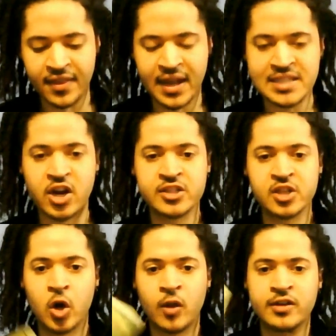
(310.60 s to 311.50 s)
Now, the next
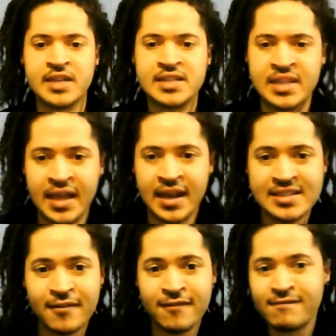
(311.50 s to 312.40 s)
card is the goal or destiny,
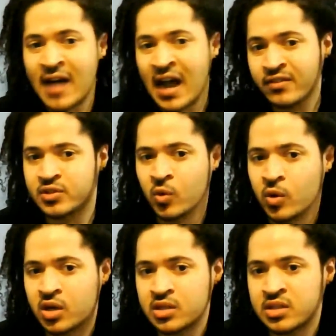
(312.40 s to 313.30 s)
and it's the Five of
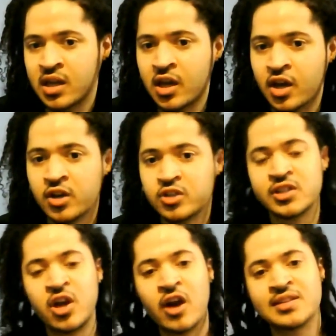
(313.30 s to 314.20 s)
Swords.
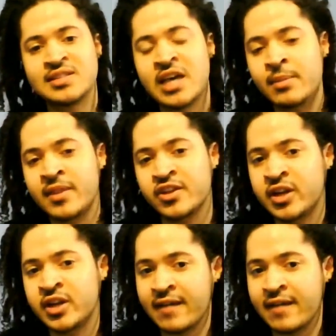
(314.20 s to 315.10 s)
So this card is telling me that
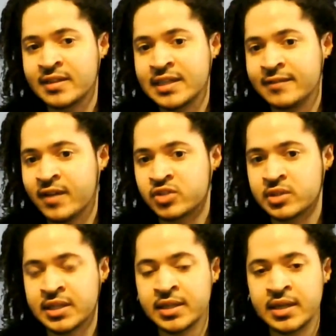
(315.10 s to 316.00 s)
you're going to have to
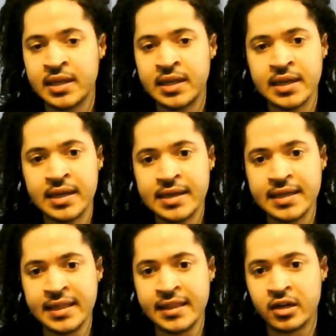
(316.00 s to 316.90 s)
eventually
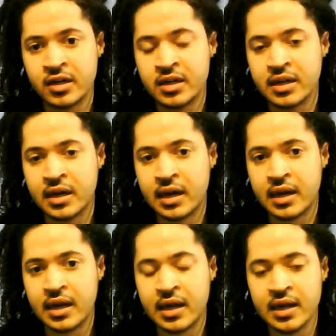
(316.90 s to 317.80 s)
either
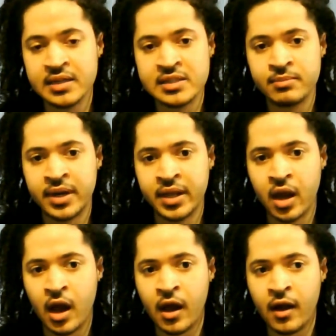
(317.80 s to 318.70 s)
cut
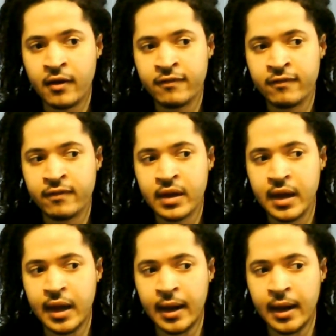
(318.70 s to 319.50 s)
somebody off,